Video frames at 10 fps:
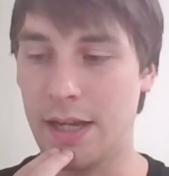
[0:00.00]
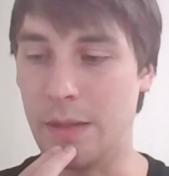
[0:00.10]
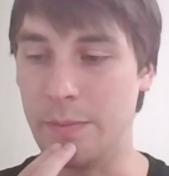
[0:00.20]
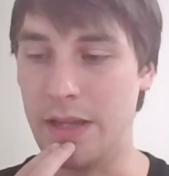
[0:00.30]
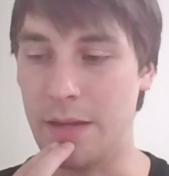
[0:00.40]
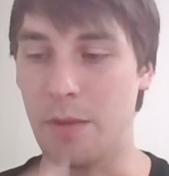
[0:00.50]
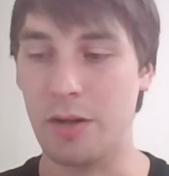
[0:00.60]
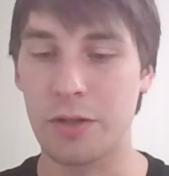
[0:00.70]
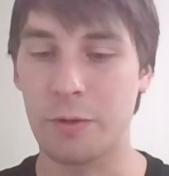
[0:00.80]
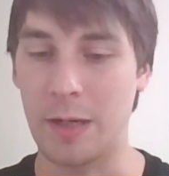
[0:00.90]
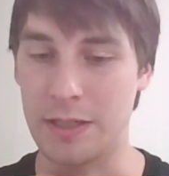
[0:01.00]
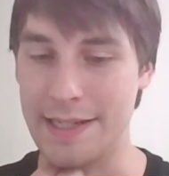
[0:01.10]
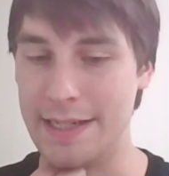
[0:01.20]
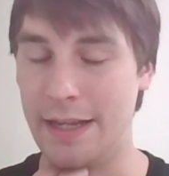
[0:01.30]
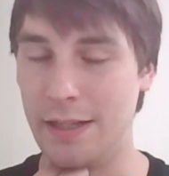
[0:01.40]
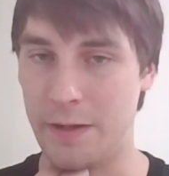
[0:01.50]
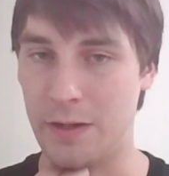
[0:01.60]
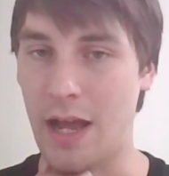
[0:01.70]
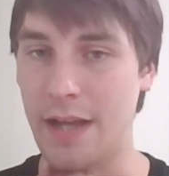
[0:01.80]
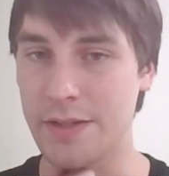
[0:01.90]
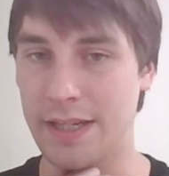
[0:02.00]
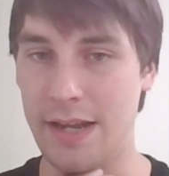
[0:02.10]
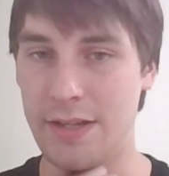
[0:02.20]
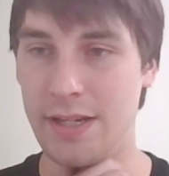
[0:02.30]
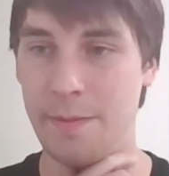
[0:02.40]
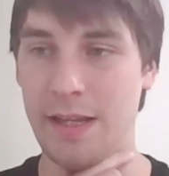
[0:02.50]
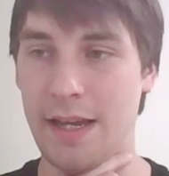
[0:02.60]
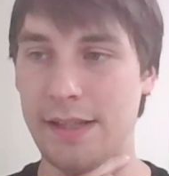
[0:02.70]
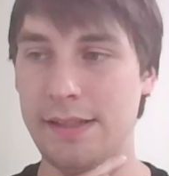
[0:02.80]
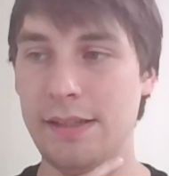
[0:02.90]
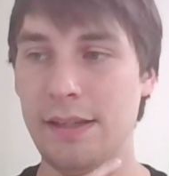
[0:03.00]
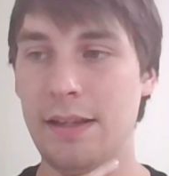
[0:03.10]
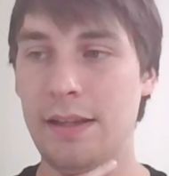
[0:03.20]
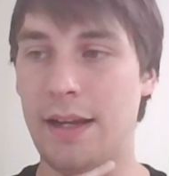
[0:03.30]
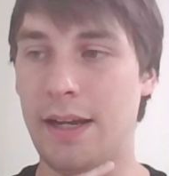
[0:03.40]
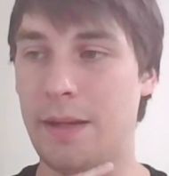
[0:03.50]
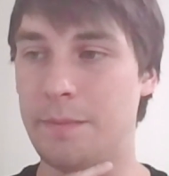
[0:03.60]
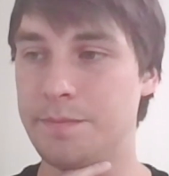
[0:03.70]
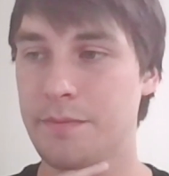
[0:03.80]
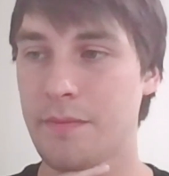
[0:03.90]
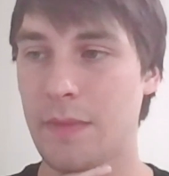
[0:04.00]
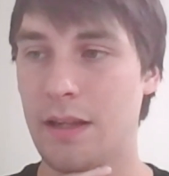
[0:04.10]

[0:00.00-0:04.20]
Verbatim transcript: um, in much greater detail if you're not using HTTPS. Um,